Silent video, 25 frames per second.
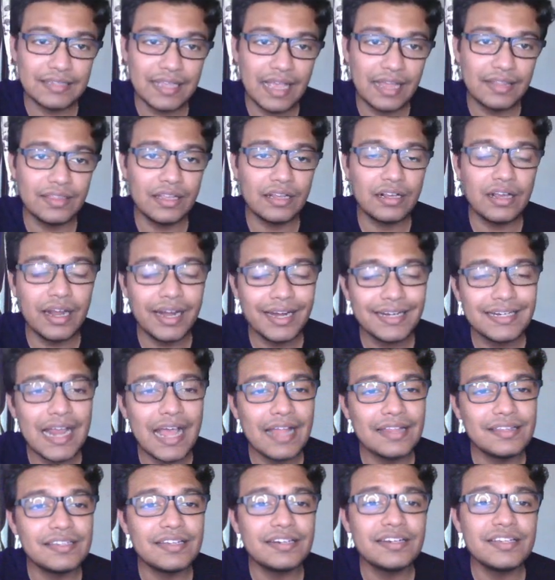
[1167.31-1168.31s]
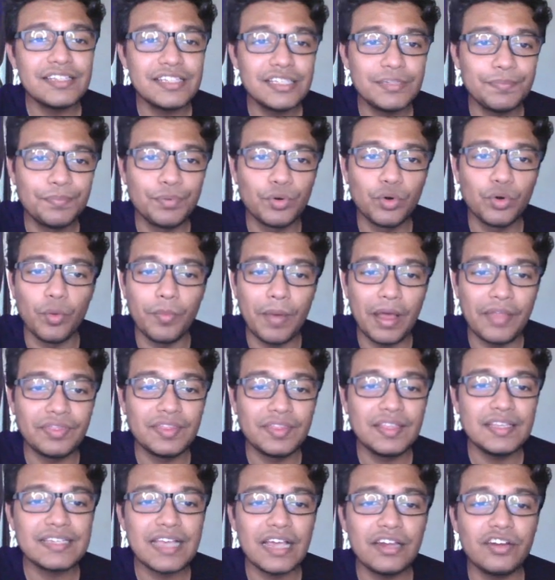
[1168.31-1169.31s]
And the correct answer is probe. And
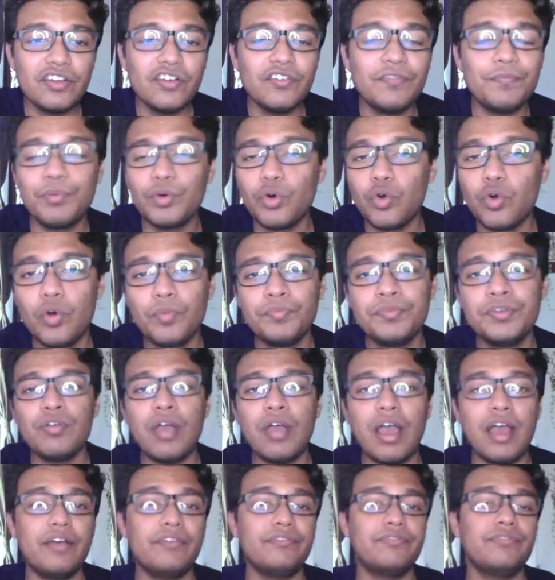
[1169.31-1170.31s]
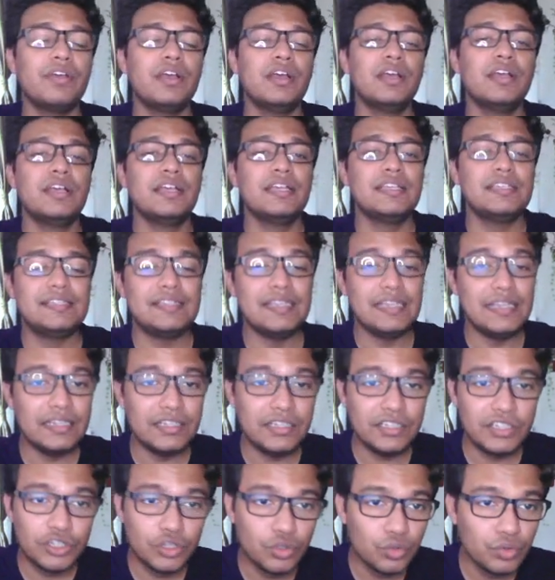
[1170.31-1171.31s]
this kind of probe you have seen
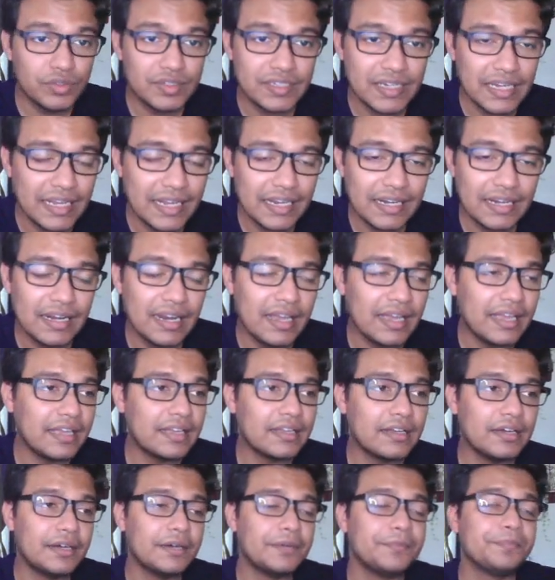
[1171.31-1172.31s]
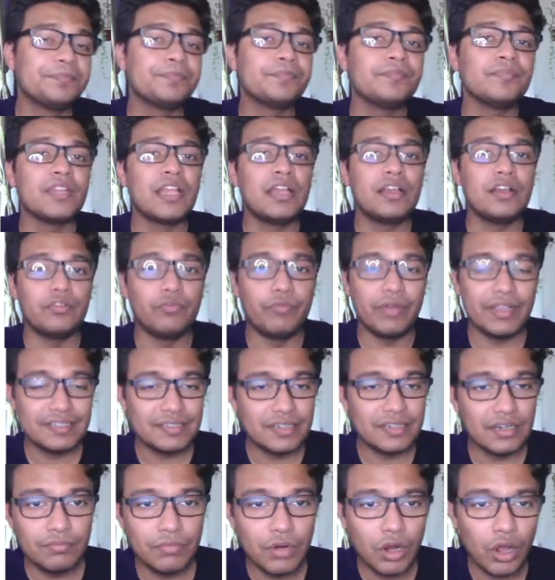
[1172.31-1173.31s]
used in like
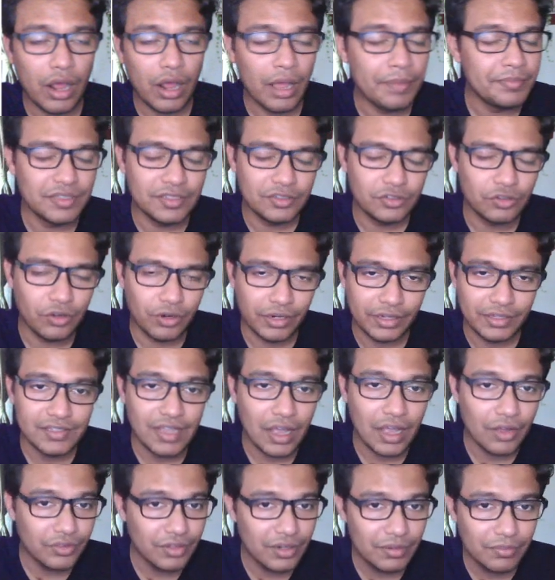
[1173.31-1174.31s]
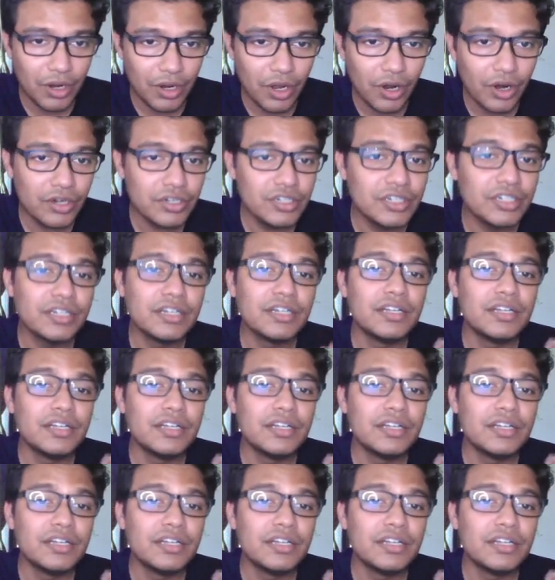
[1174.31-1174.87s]
southern blot.